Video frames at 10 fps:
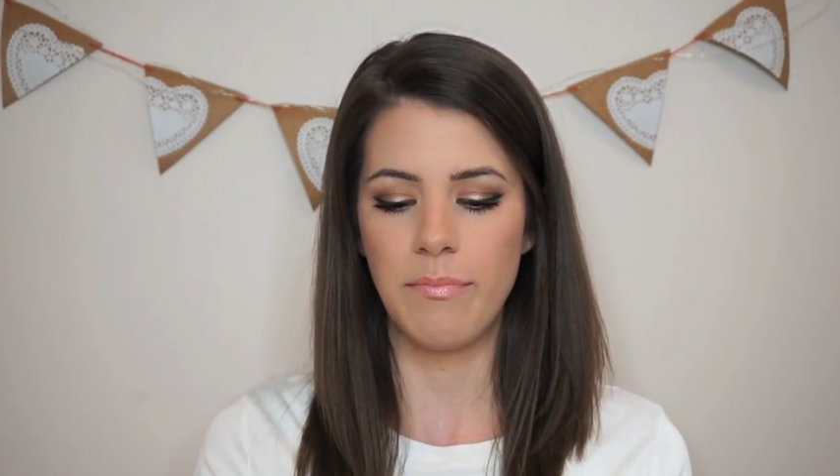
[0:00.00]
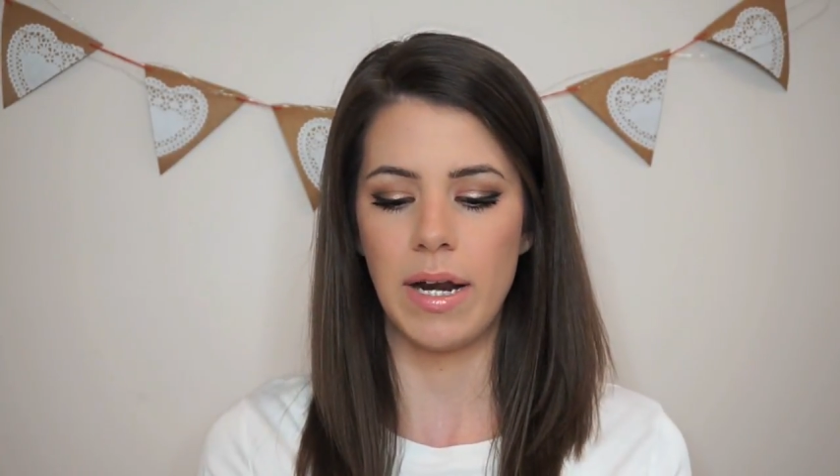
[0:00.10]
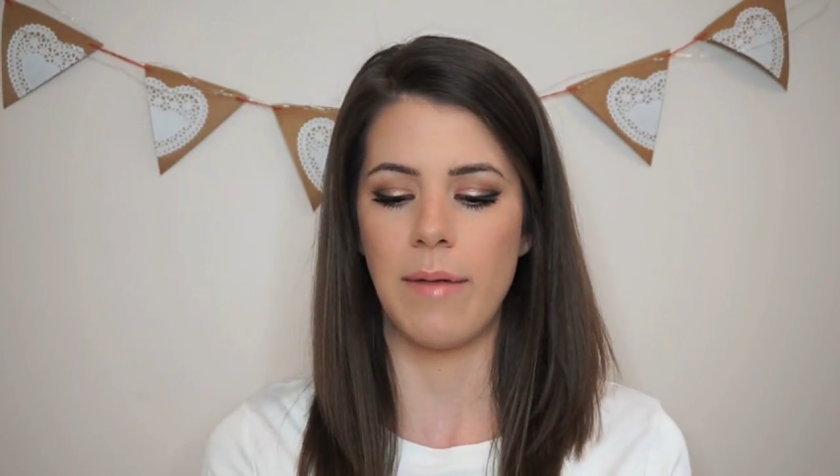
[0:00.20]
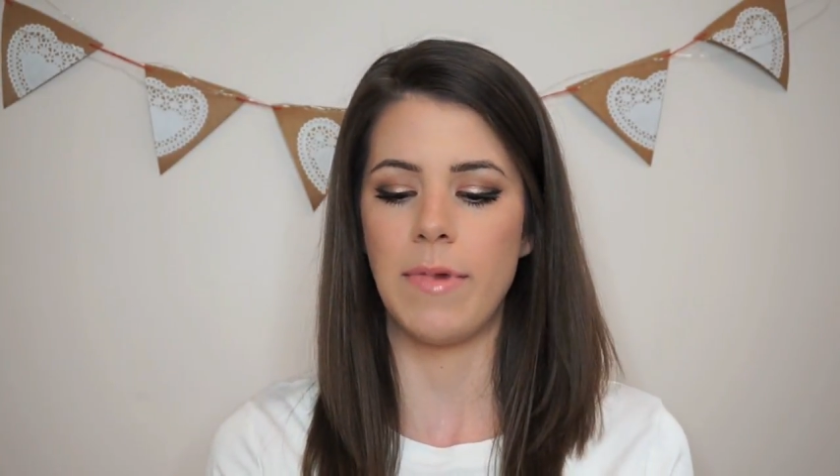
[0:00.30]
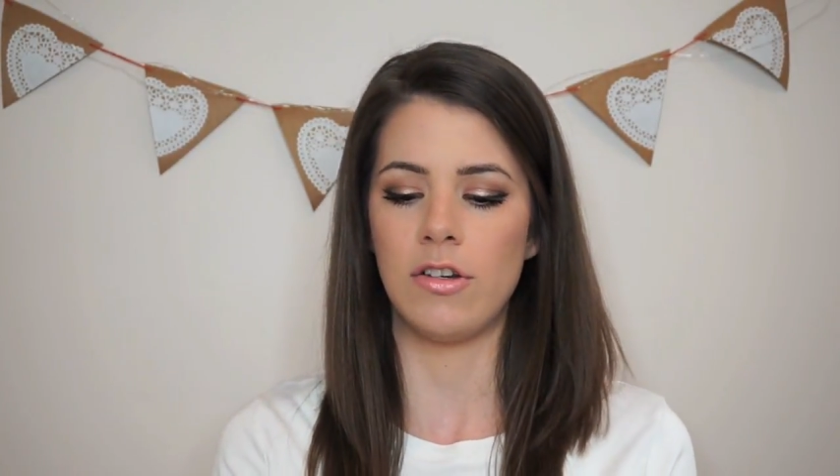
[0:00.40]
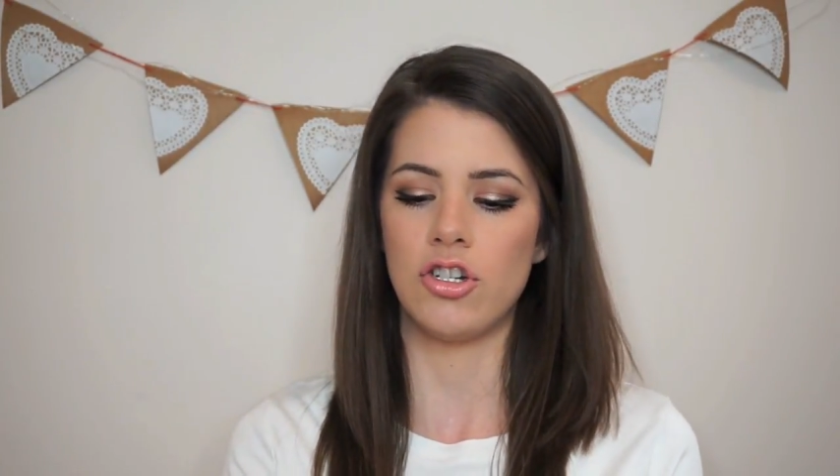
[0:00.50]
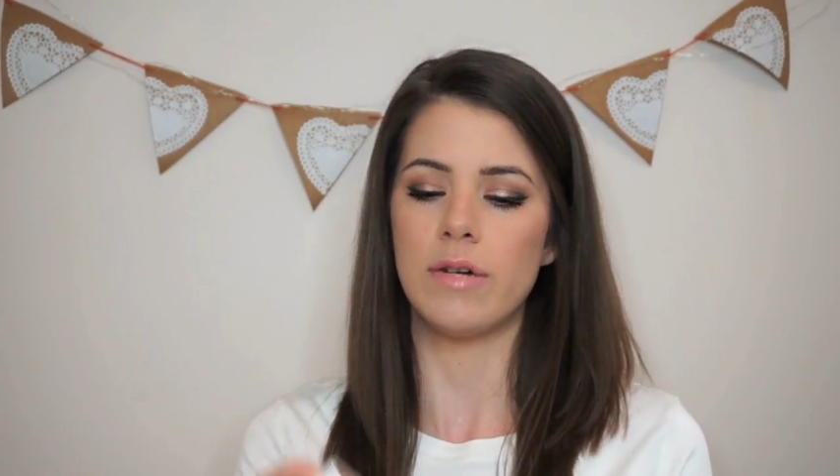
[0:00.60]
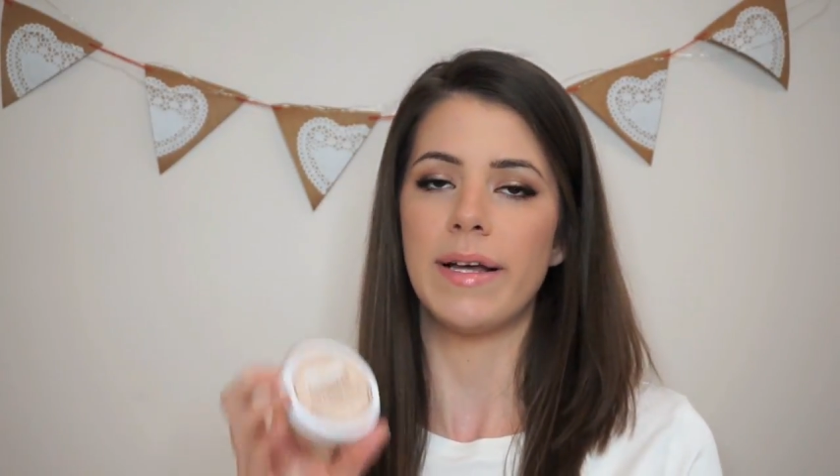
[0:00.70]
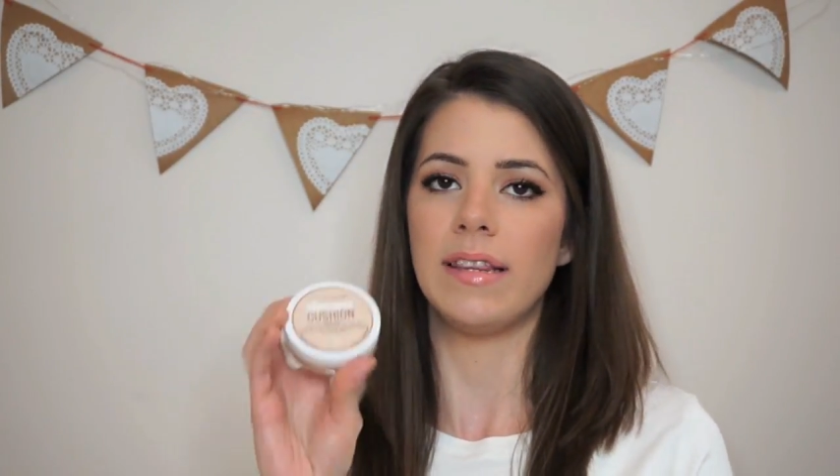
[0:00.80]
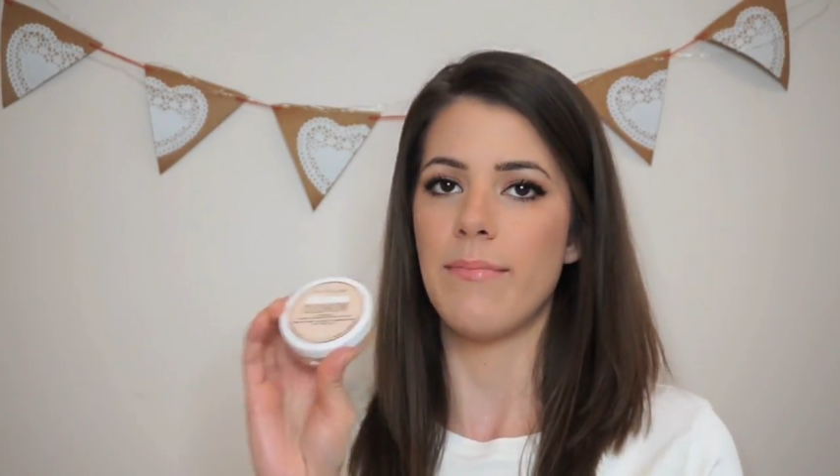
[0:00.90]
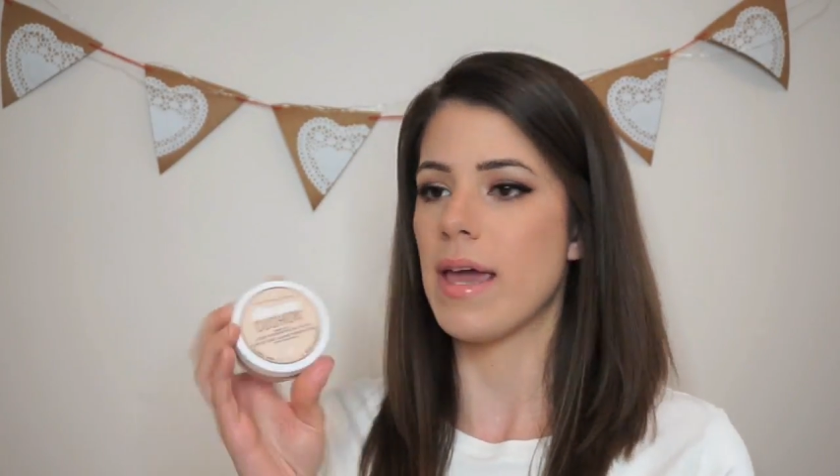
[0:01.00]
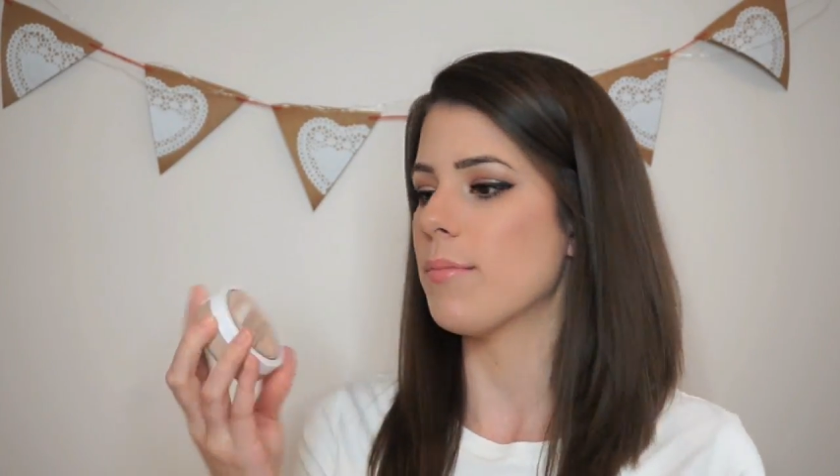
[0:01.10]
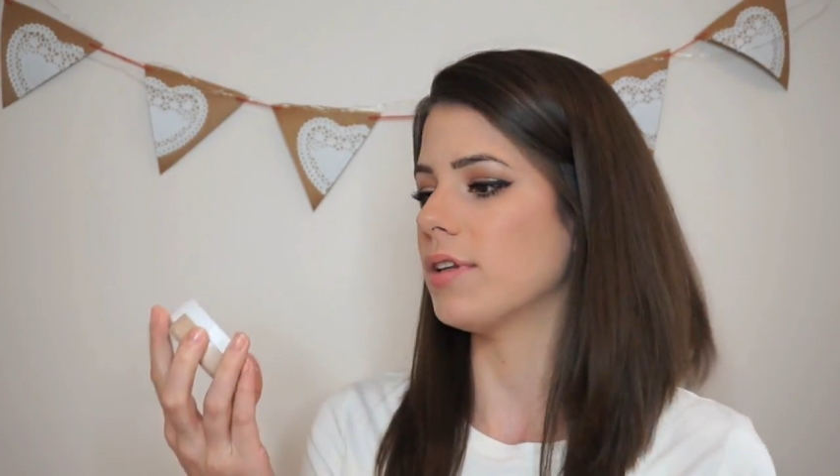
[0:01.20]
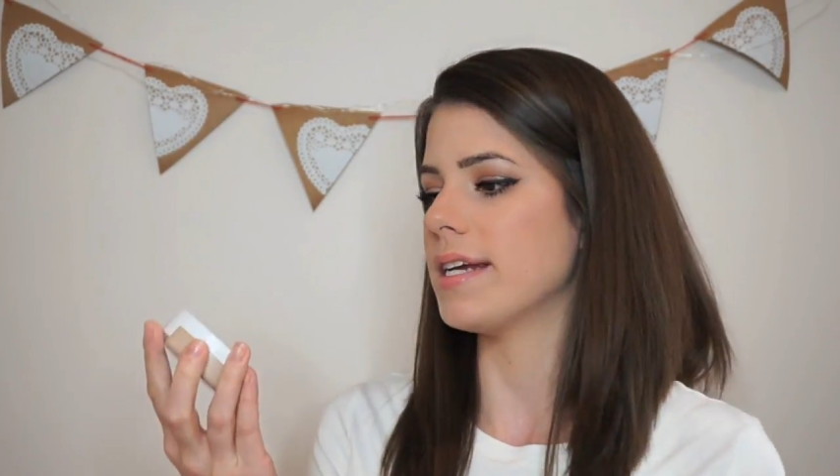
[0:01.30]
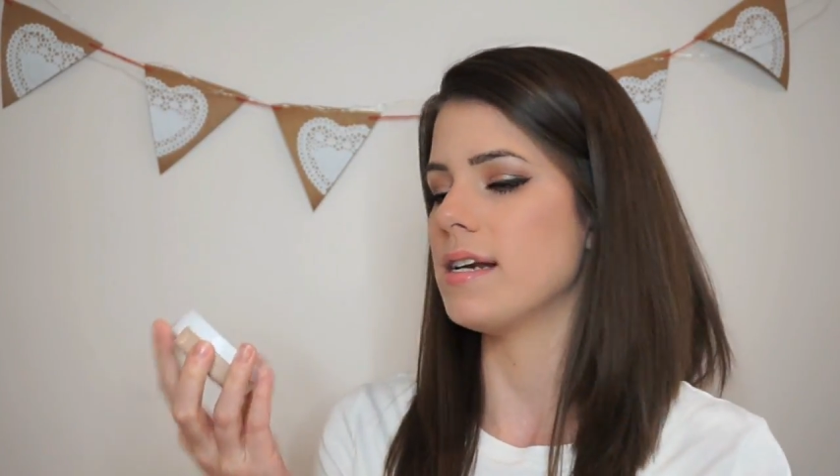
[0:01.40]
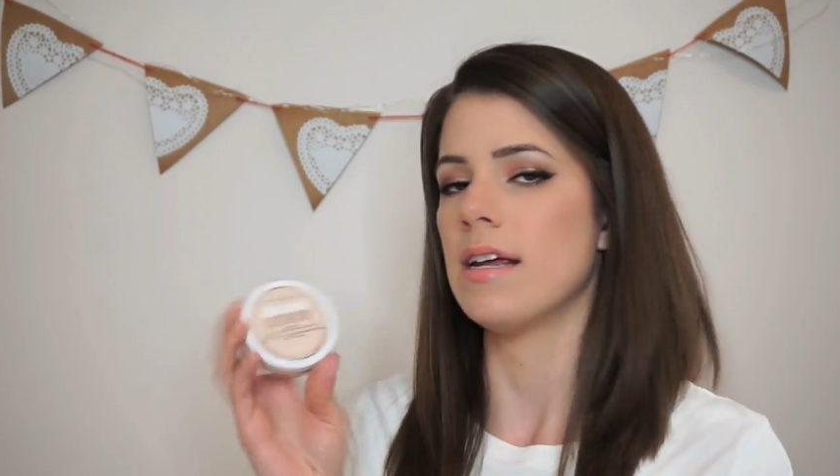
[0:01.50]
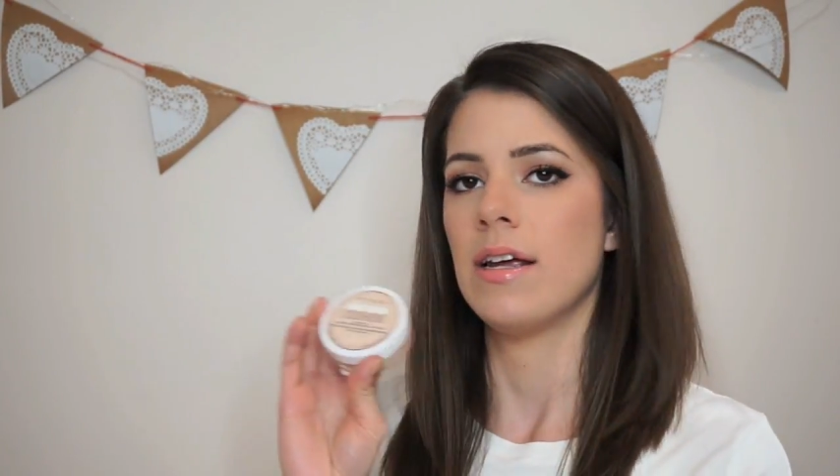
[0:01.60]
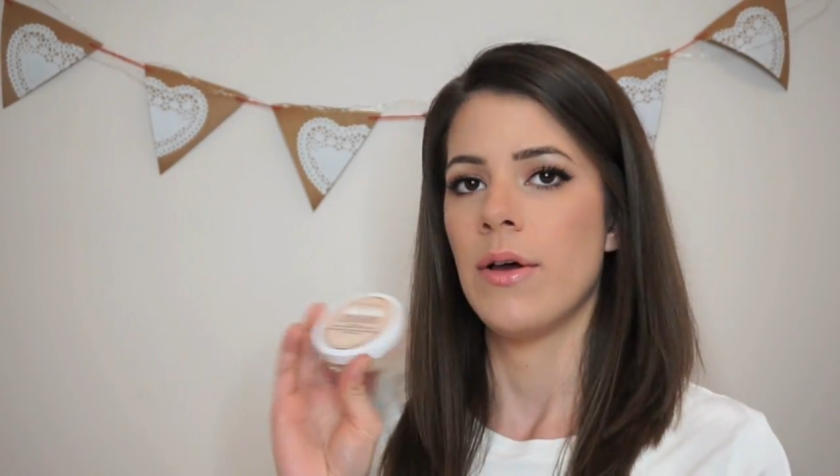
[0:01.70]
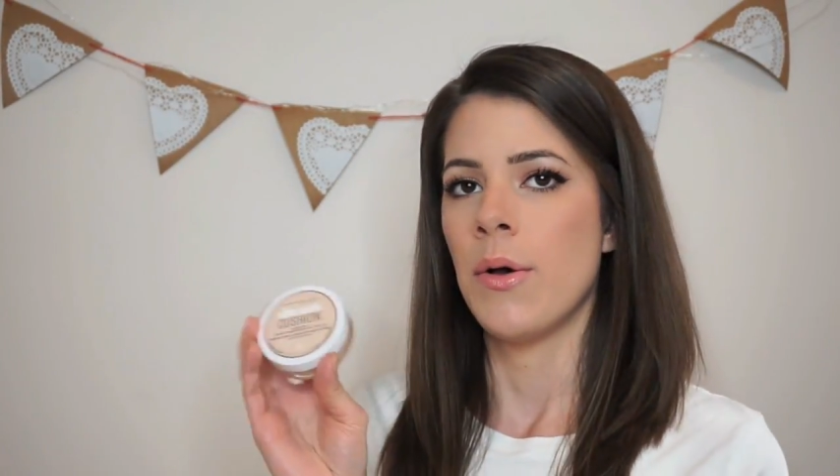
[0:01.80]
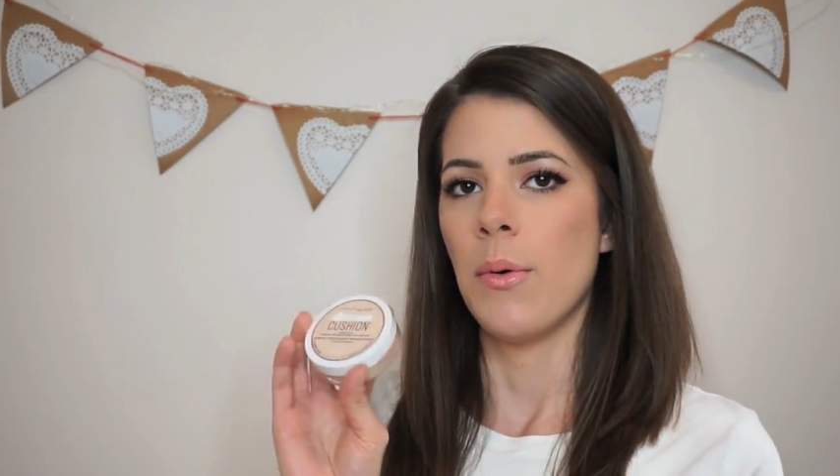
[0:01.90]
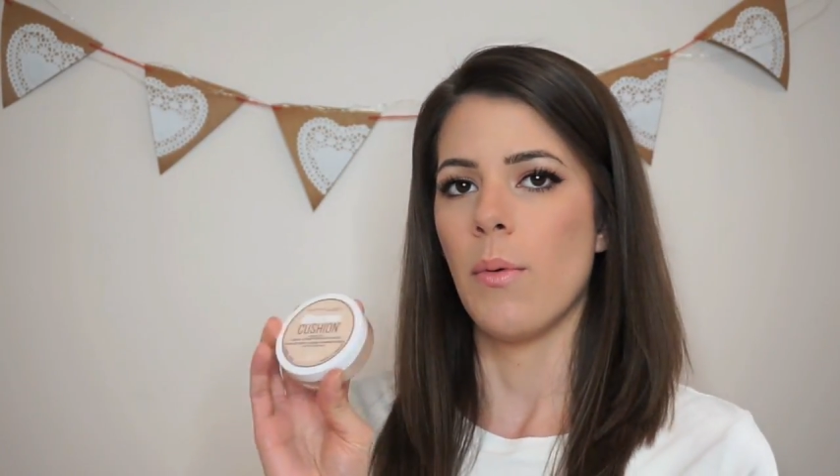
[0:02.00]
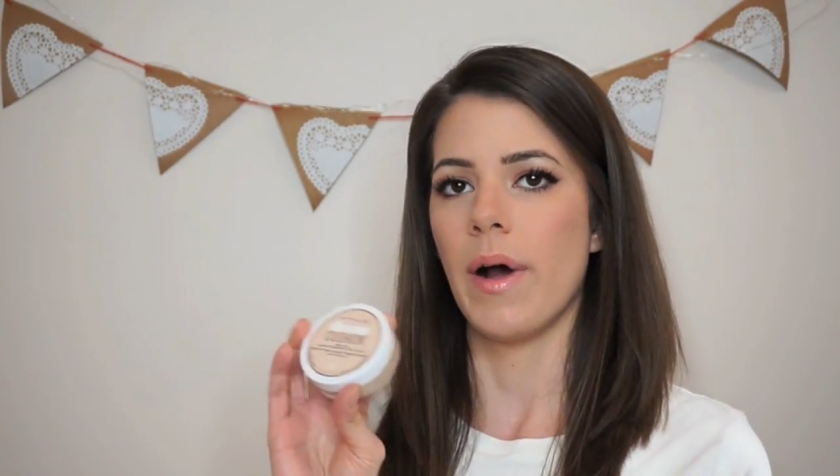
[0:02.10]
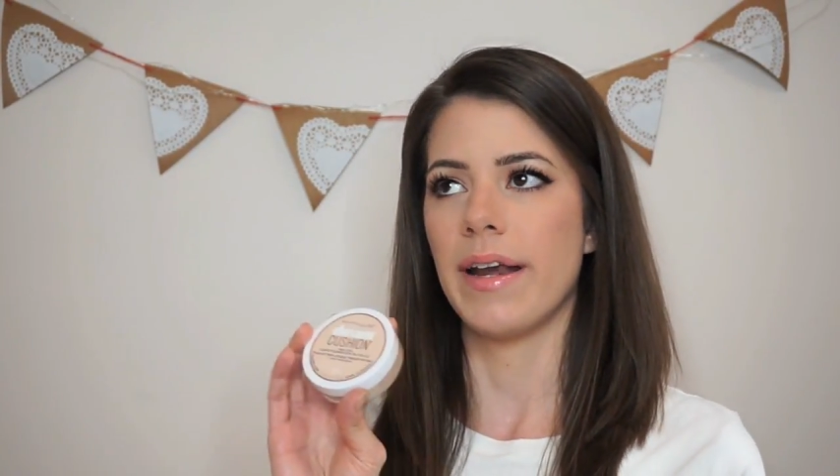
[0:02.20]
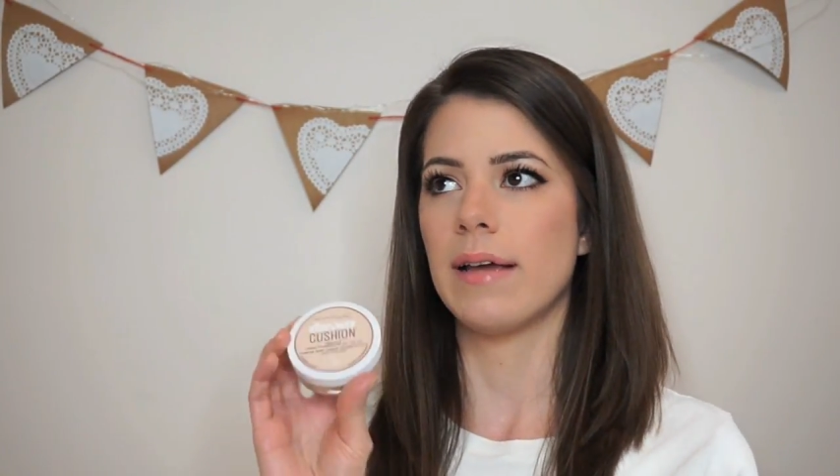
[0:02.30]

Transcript: but I'm not sure about the Maybelline one.